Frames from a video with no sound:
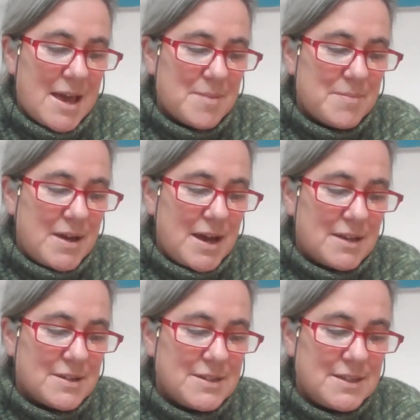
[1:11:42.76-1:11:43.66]

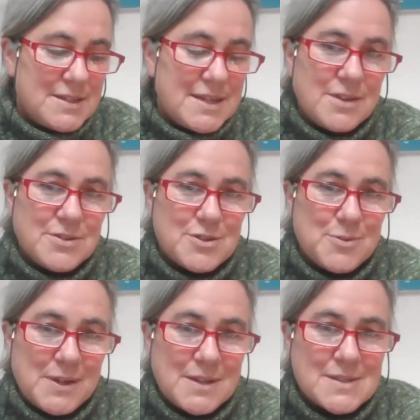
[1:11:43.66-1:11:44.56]
and the
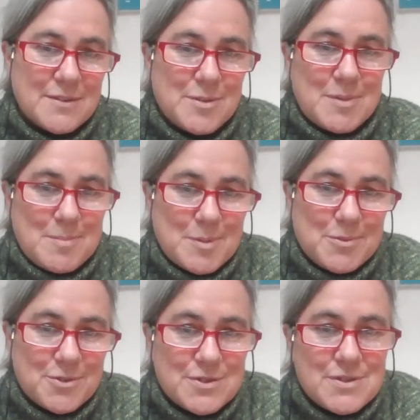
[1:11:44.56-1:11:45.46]
tender twigs of the
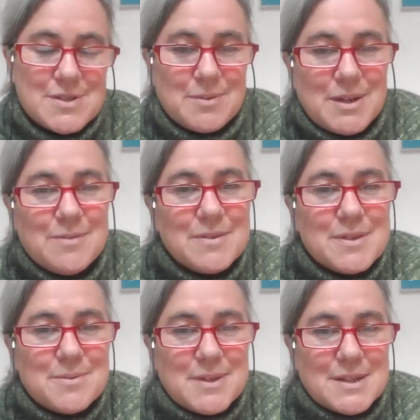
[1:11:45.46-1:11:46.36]
bramble bush. So
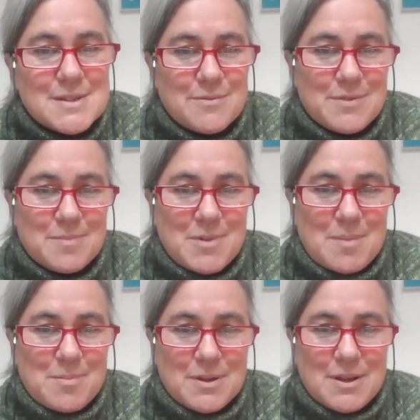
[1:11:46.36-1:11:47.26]
even the twigs
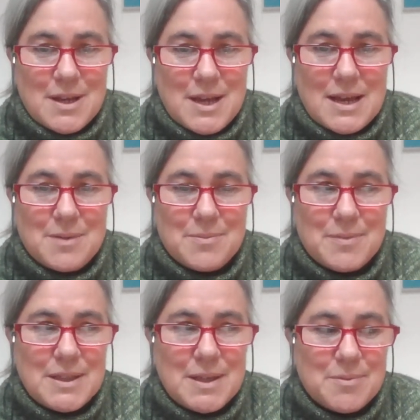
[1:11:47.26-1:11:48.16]
of the bramble,
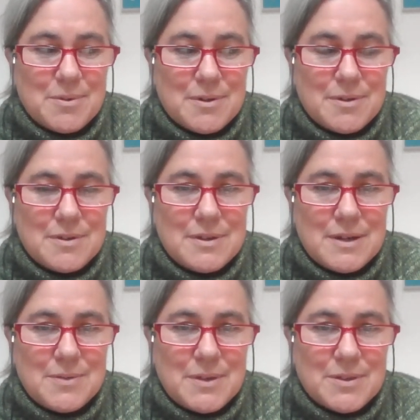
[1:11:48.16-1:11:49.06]
when
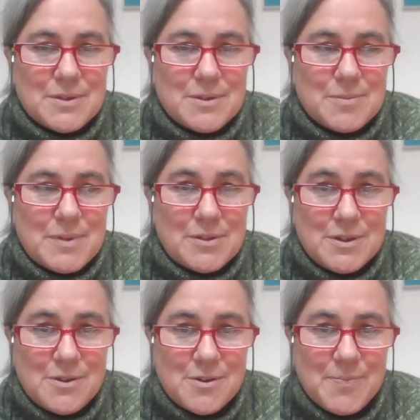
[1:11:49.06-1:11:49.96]

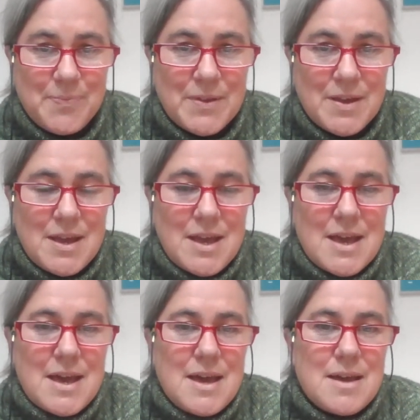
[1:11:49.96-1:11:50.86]
they're young,
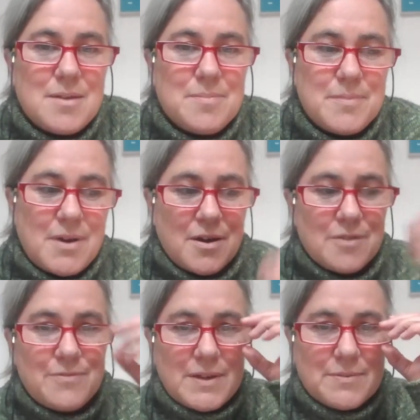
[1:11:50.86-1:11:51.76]

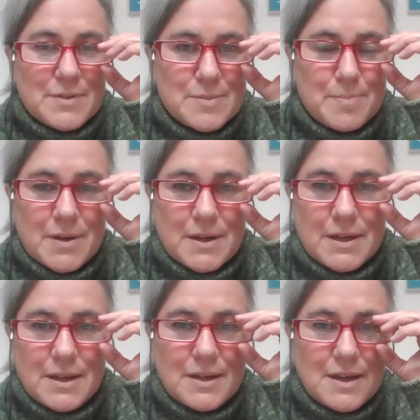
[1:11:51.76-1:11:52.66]
are favoured
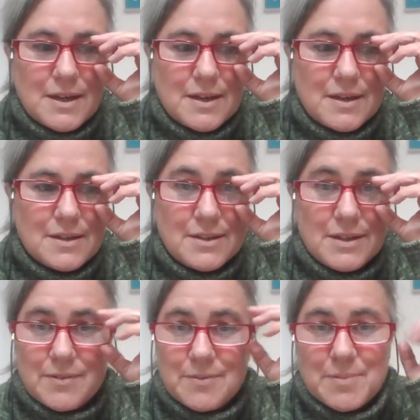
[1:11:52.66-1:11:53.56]

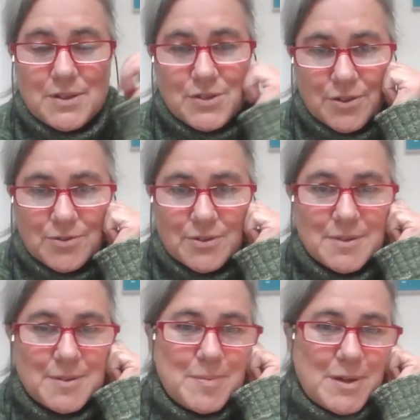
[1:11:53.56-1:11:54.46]
by
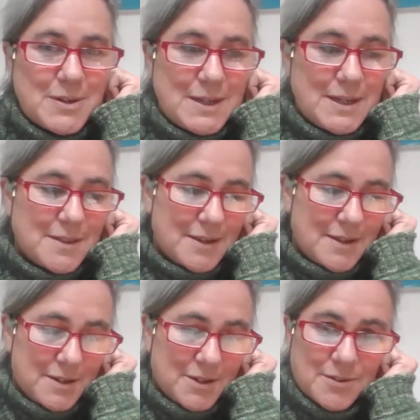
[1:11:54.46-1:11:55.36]
children,
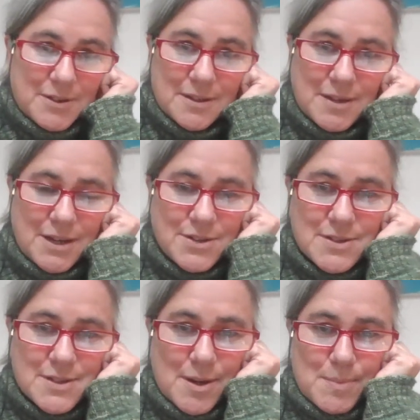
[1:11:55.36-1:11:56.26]
apparently, you know,
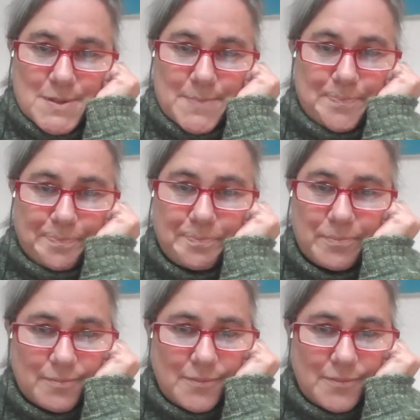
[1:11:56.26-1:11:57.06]
in ancient times.